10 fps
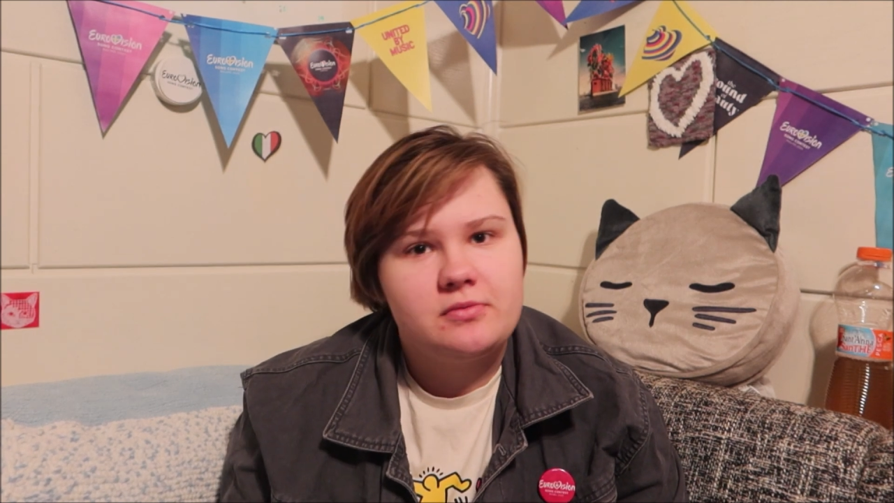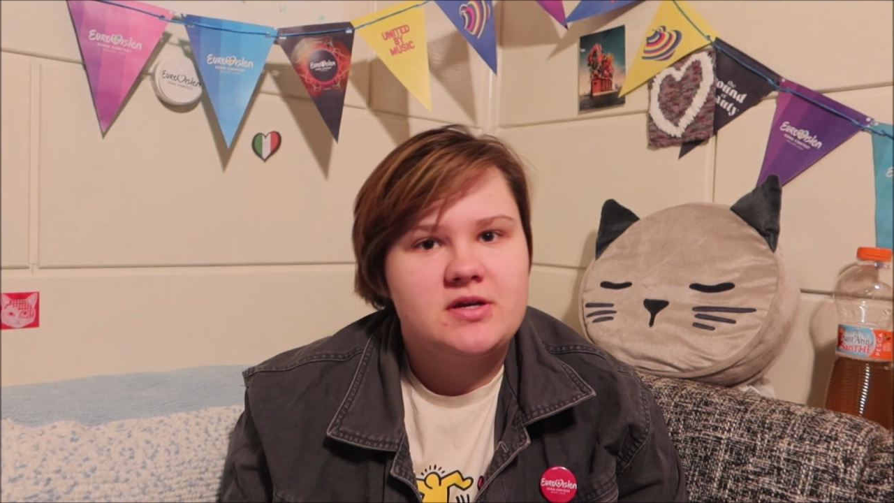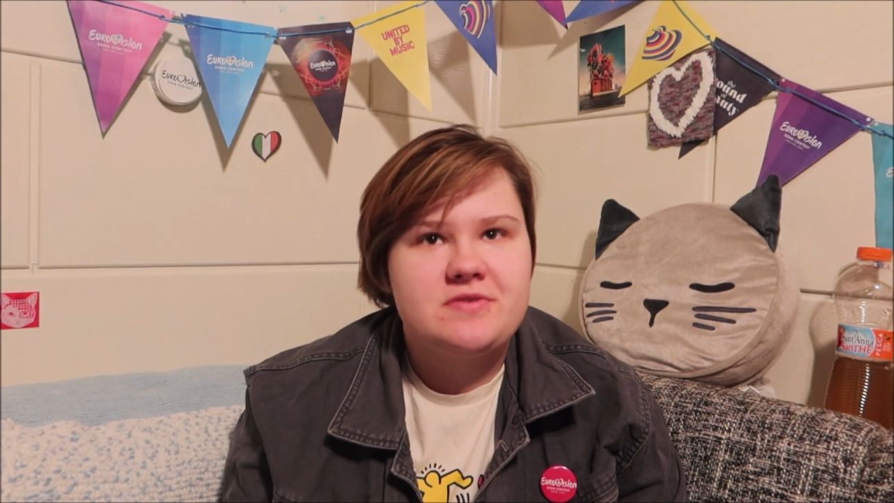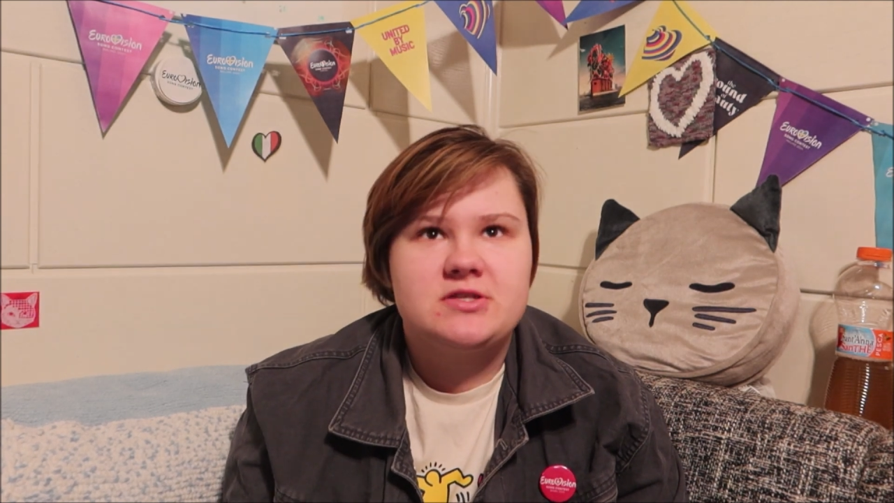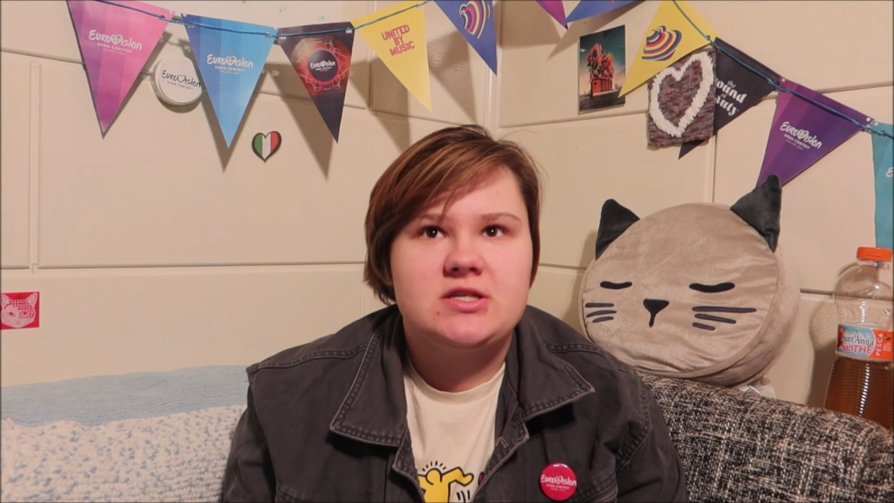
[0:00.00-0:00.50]

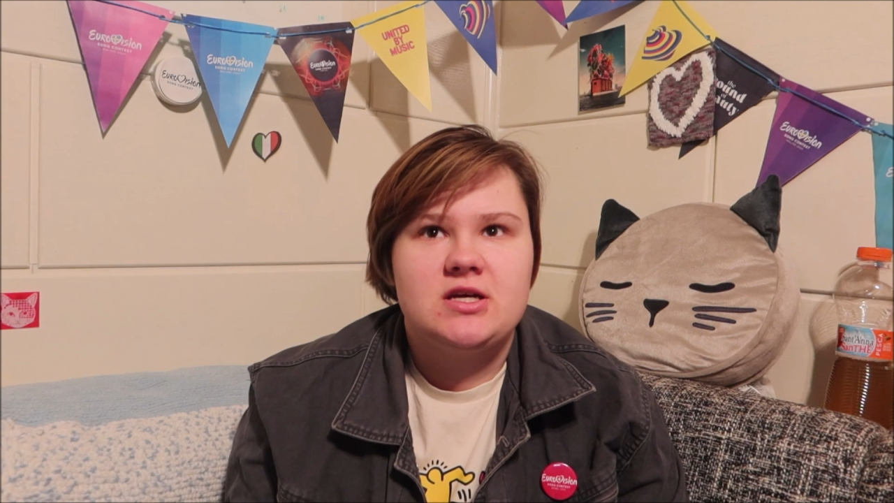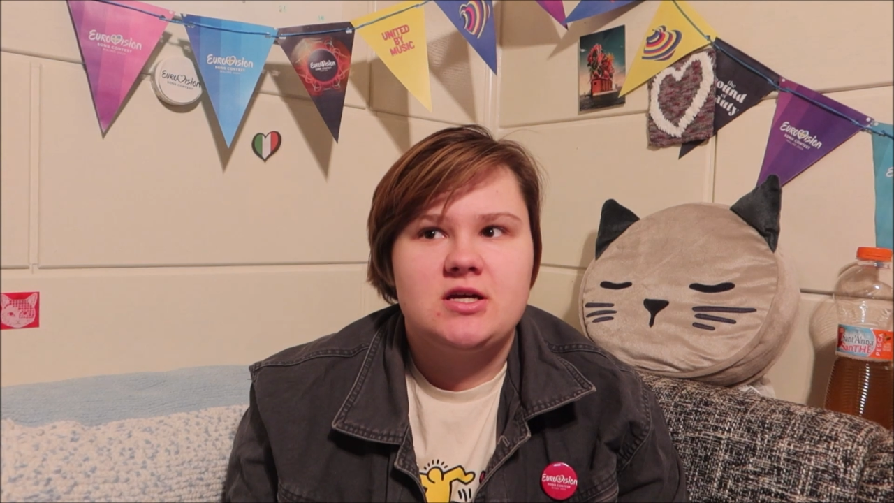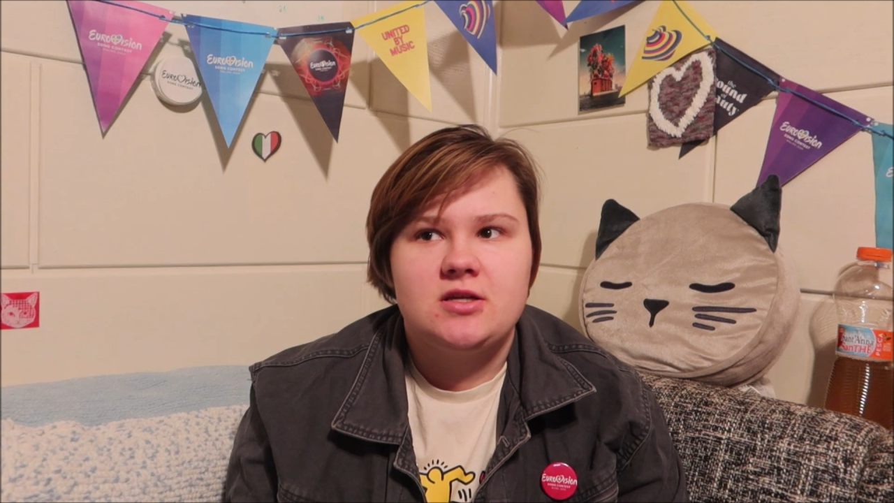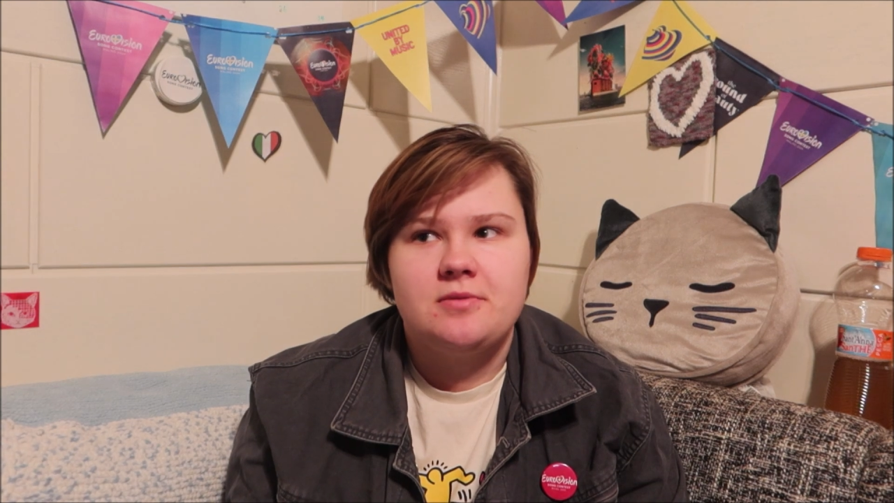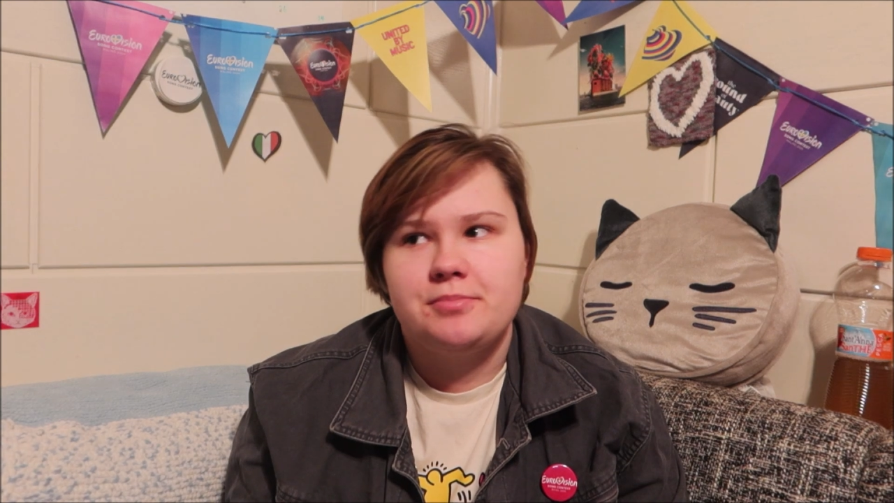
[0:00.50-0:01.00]
We've
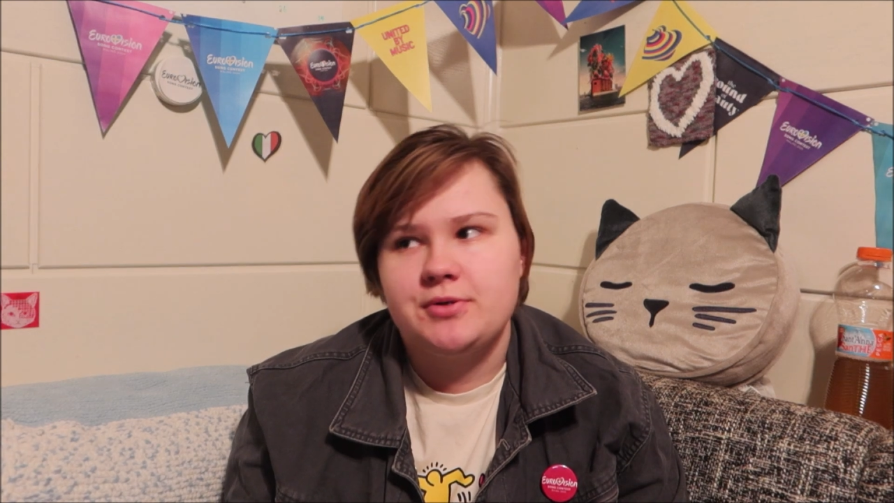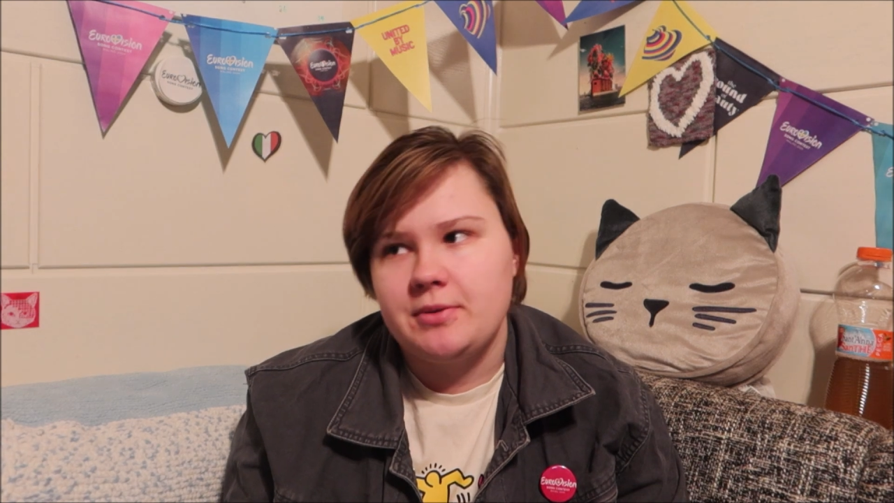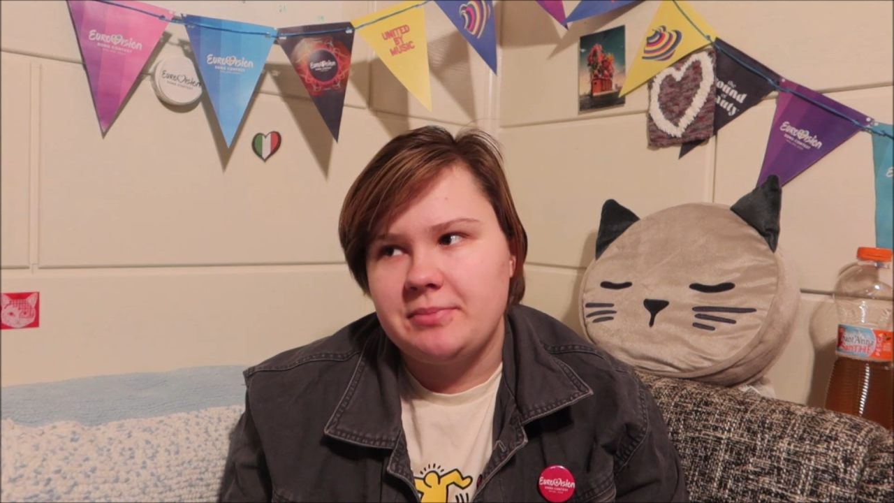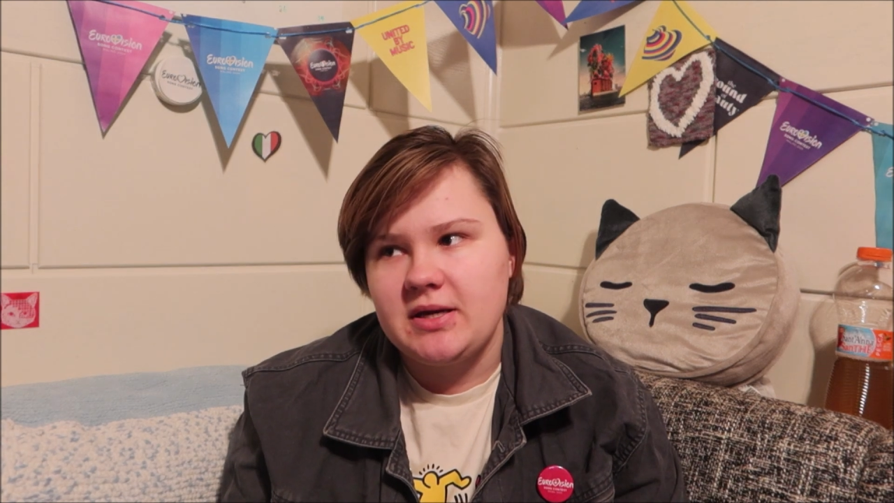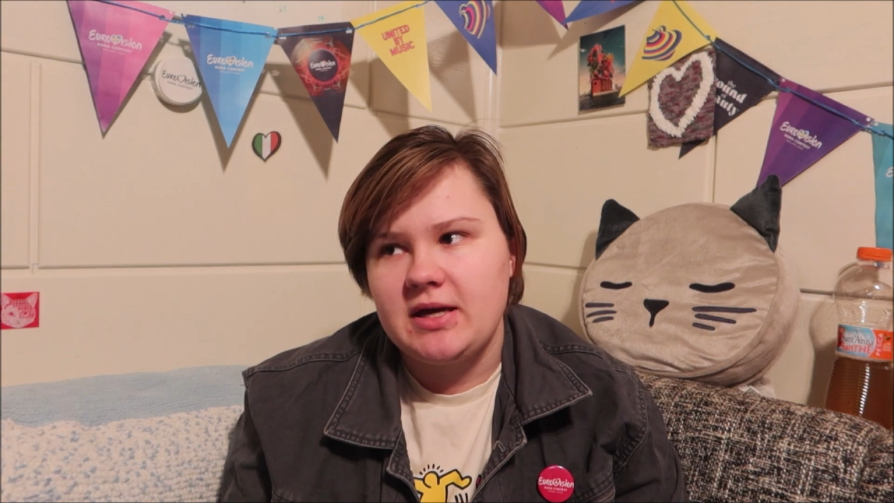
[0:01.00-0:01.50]
seen blue
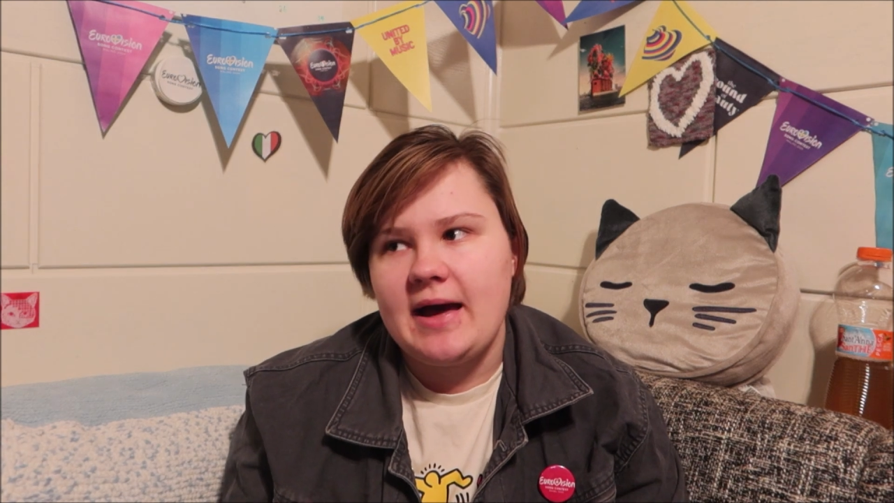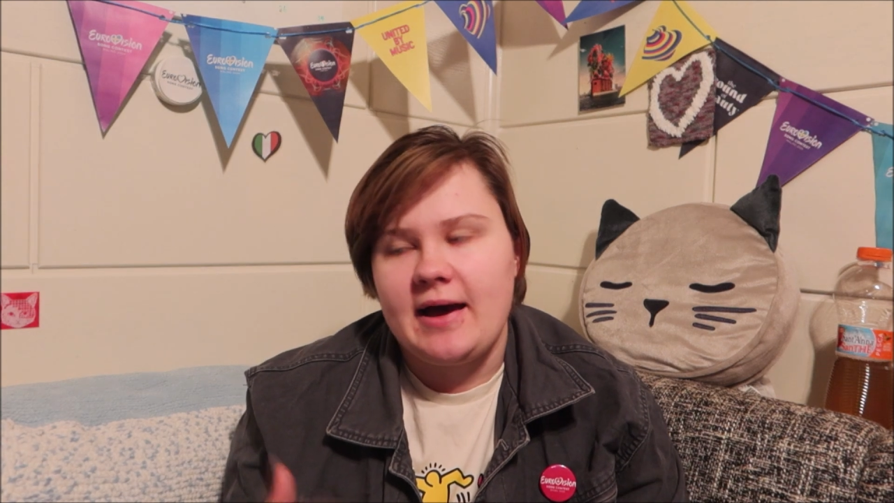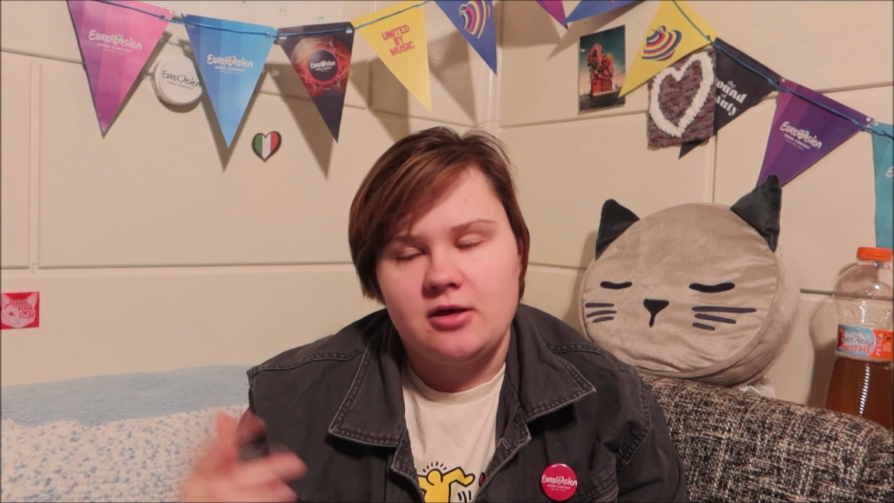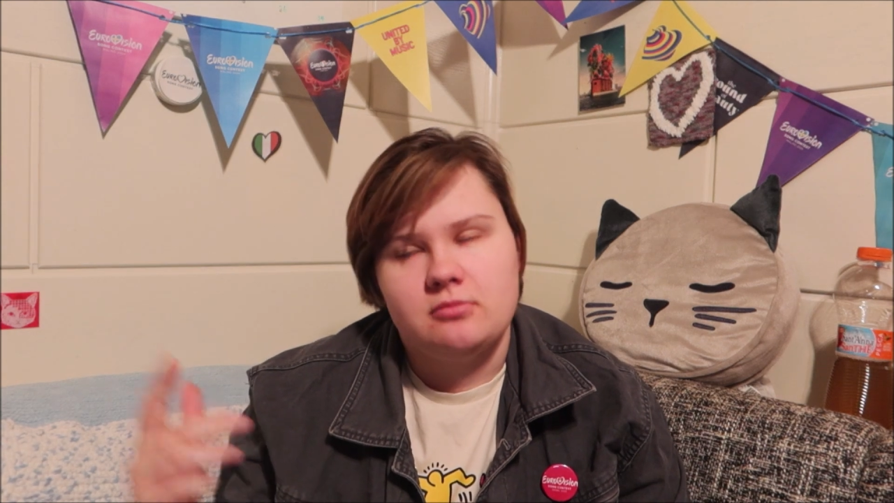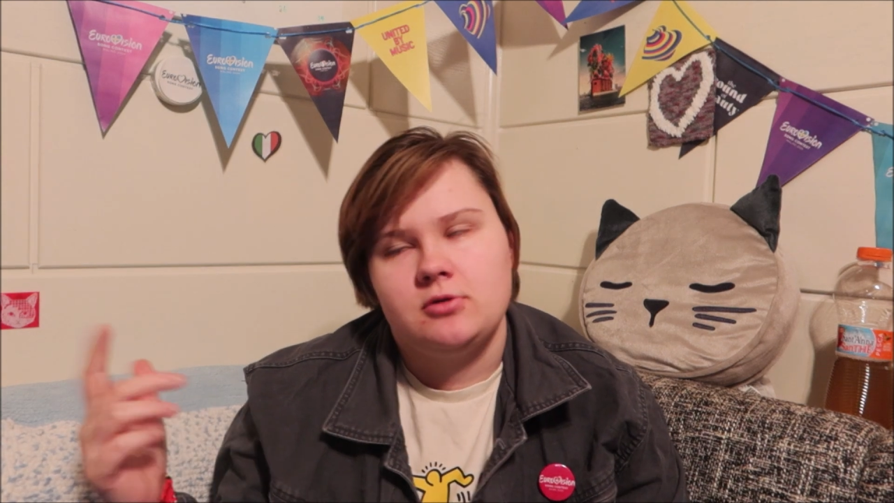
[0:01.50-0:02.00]
and pink
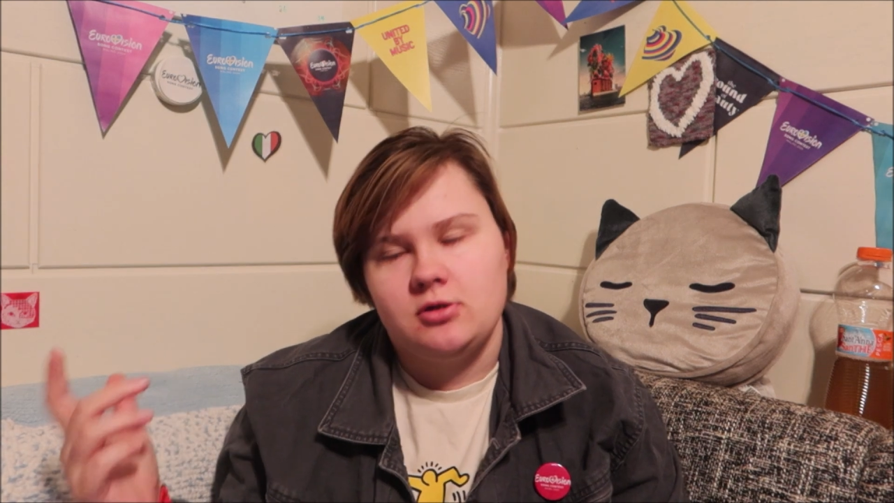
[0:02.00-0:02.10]
at